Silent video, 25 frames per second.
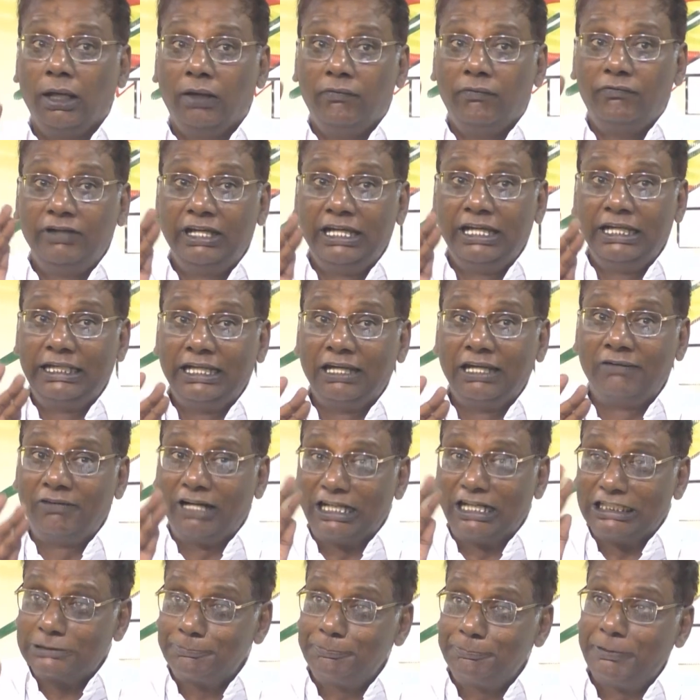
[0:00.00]
We give
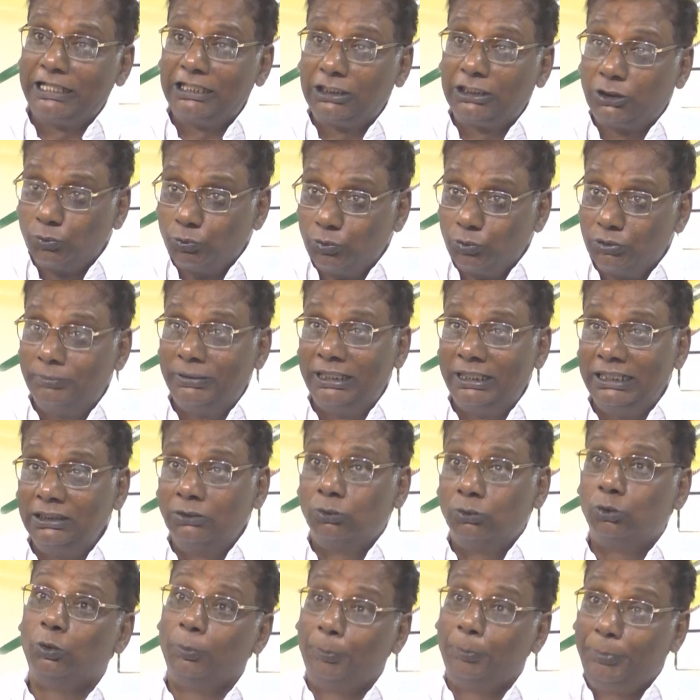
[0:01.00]
respect to women
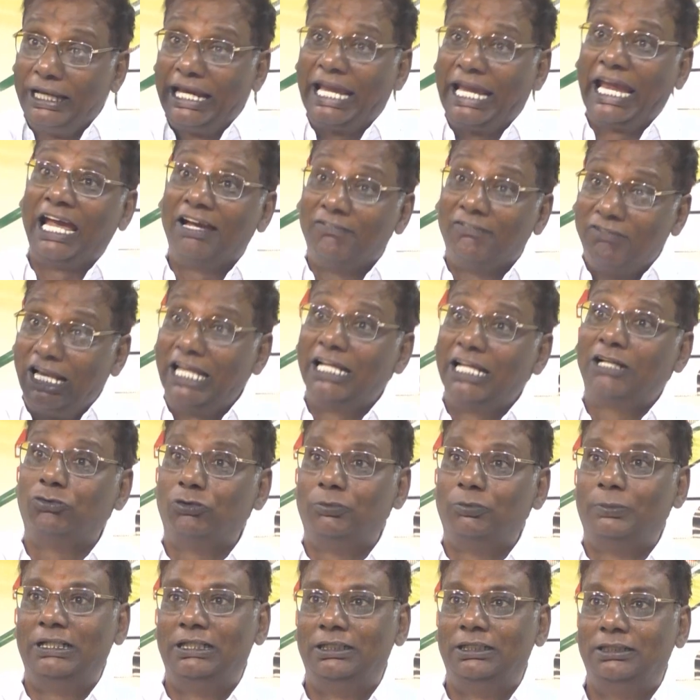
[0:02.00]
who behave like
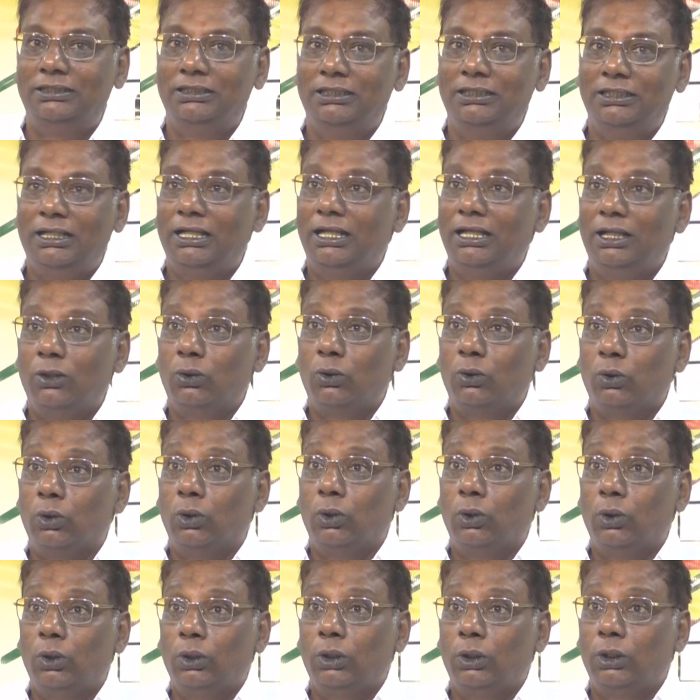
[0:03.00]
women.
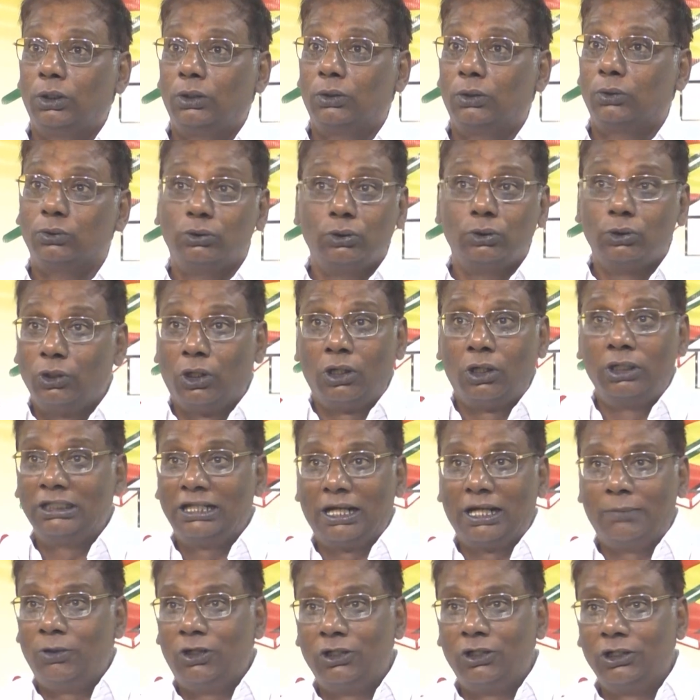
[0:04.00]
You don't
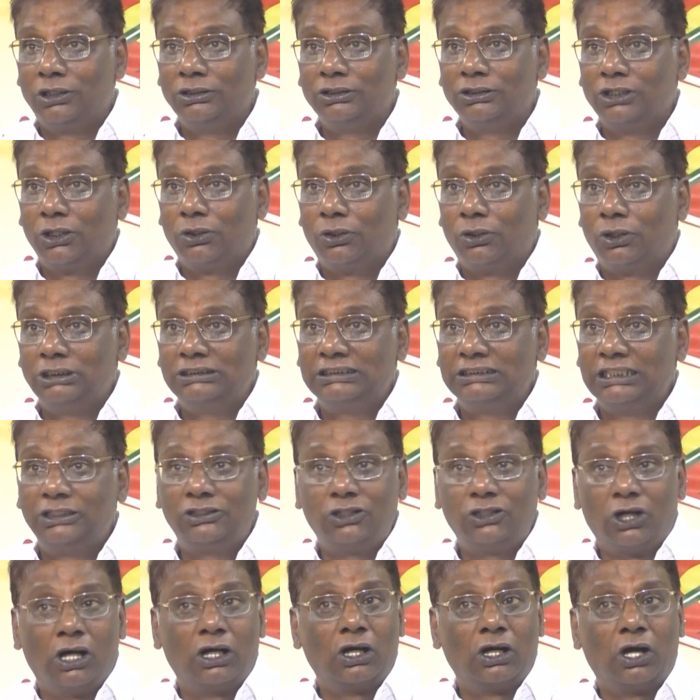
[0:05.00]
come out on the roads
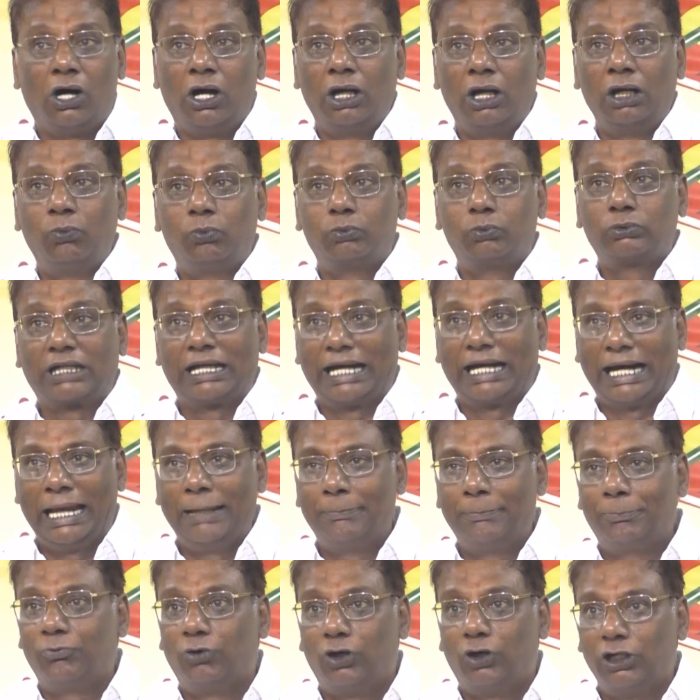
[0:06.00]
and talk all
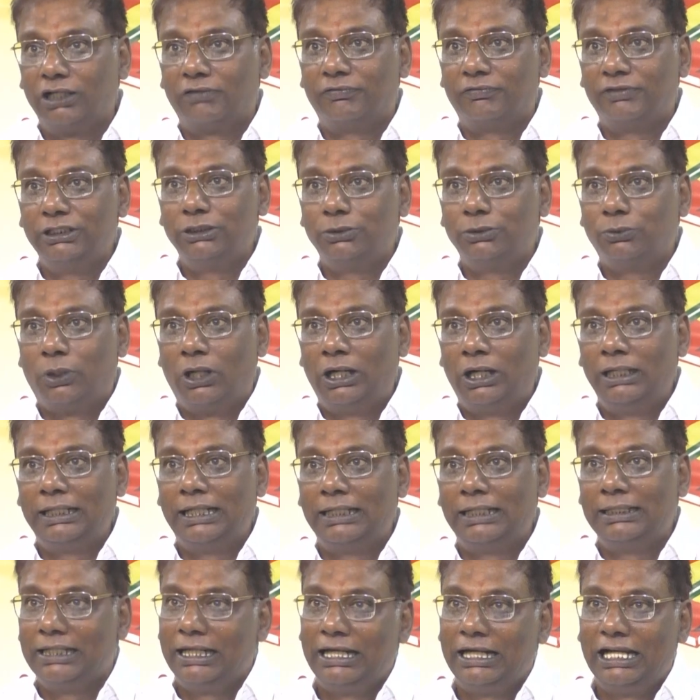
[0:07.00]
crap, whatever you want,
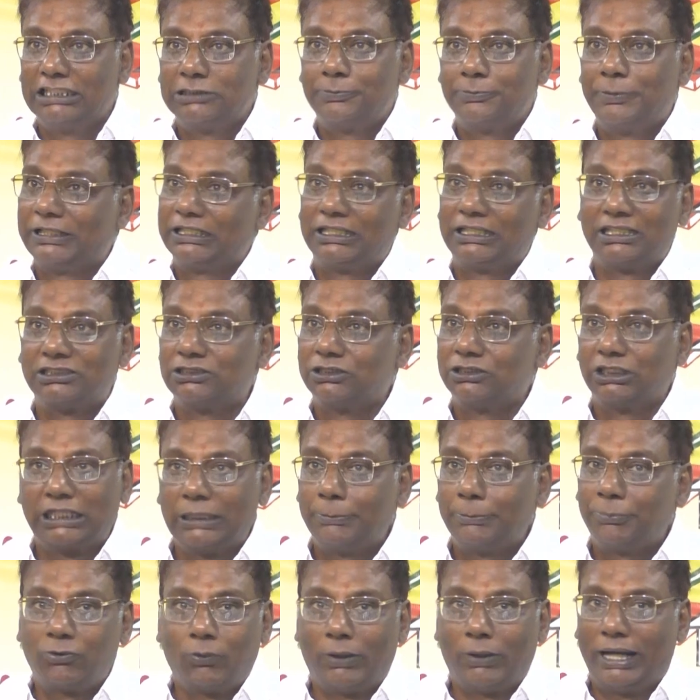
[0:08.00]
and then expect us to
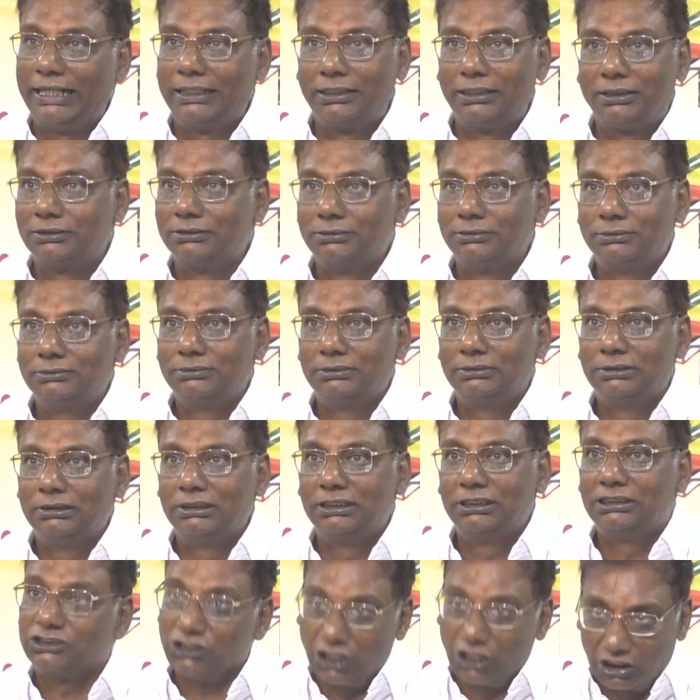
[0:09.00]
keep quiet.
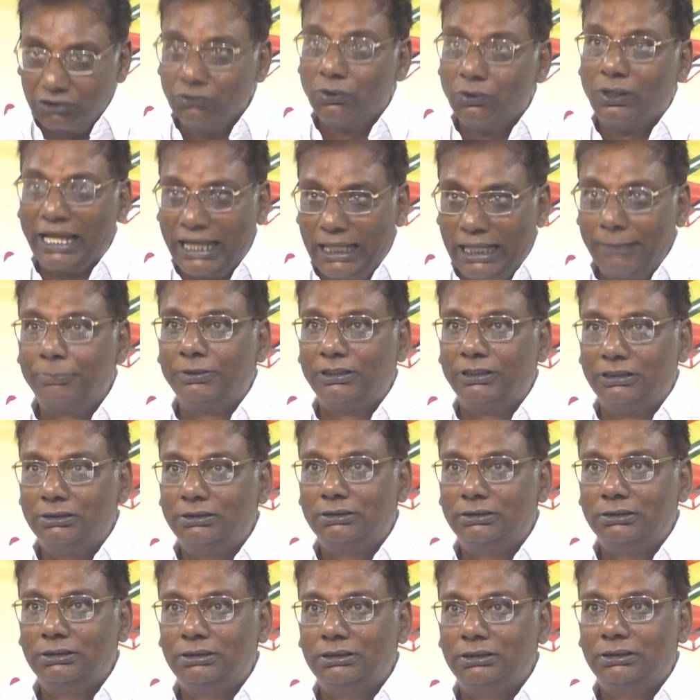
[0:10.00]
It's not going to happen.
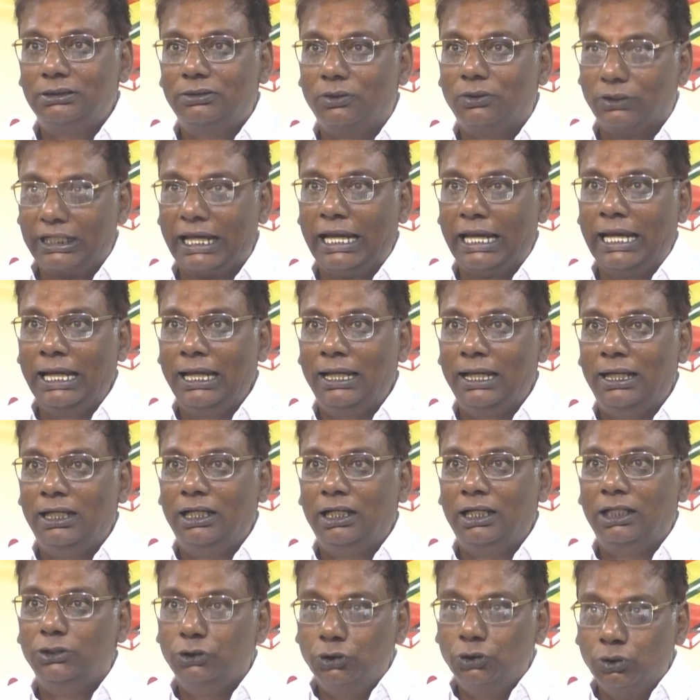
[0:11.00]
Okay?
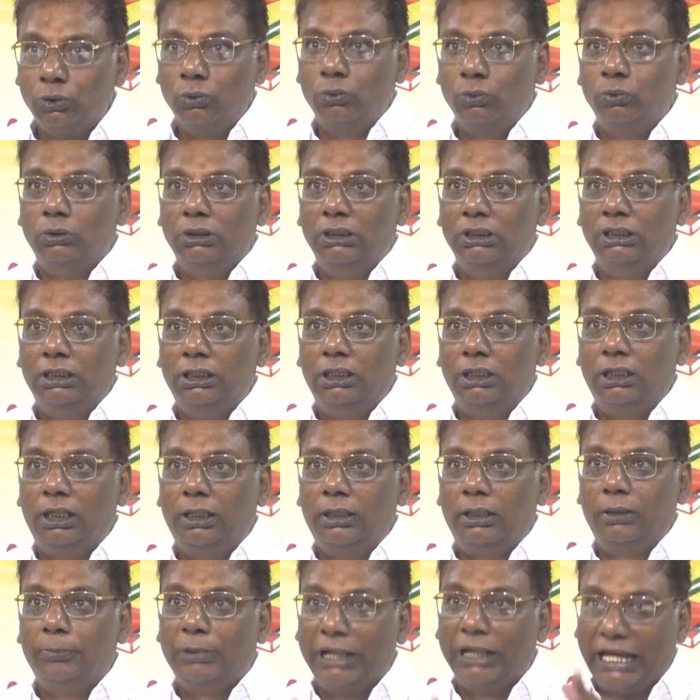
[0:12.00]
You
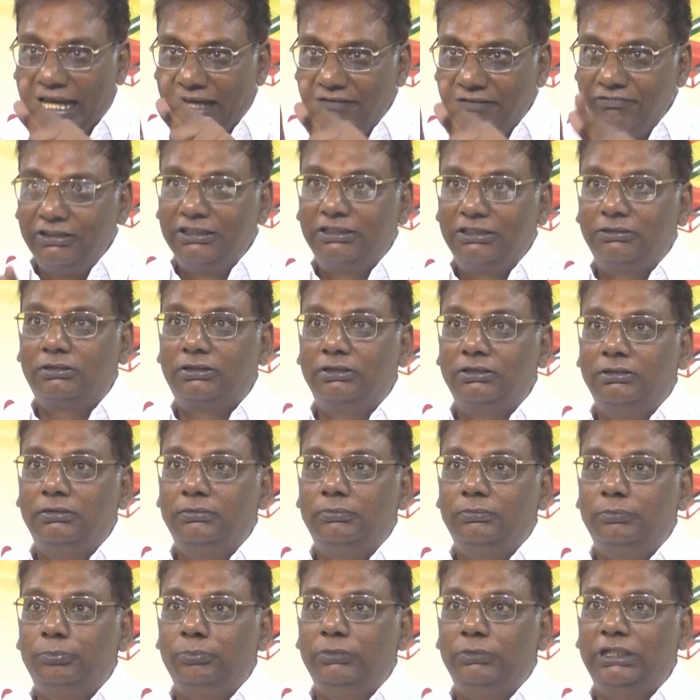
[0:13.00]
behave
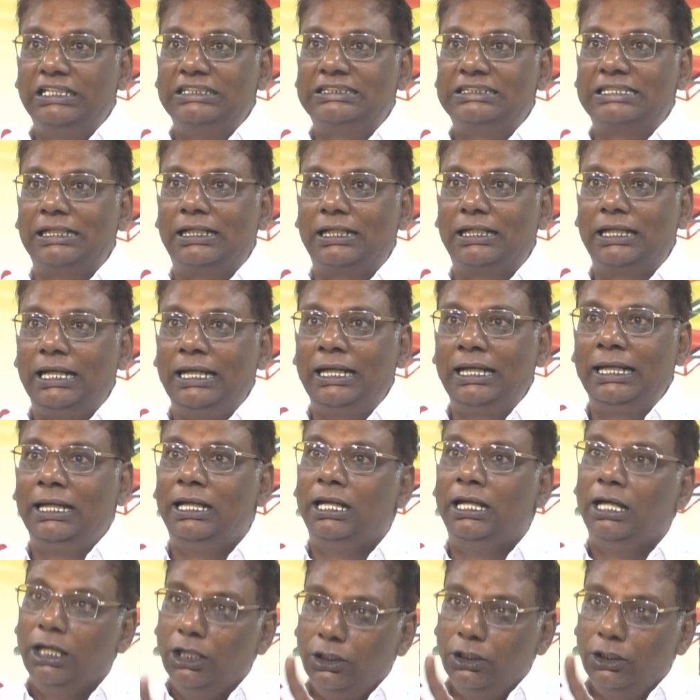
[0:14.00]
decently.